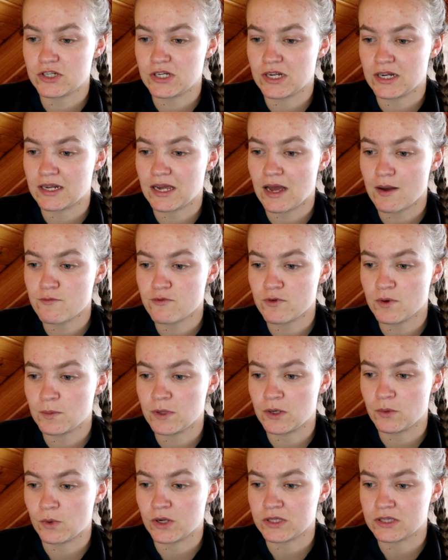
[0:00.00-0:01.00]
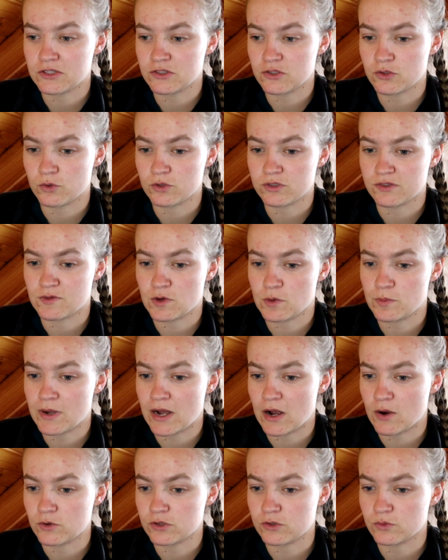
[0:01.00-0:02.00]
had come from and what the source of her
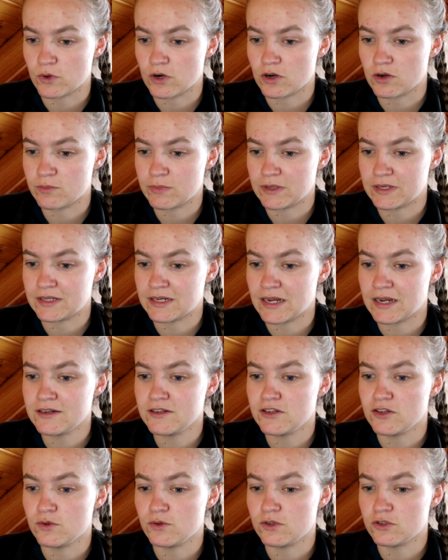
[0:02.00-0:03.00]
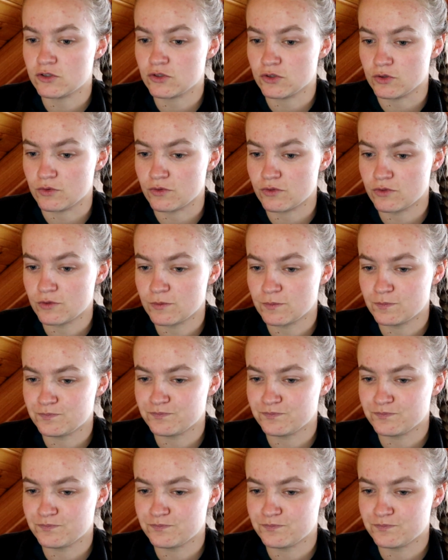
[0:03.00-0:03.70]
powers were, but none knew the truth.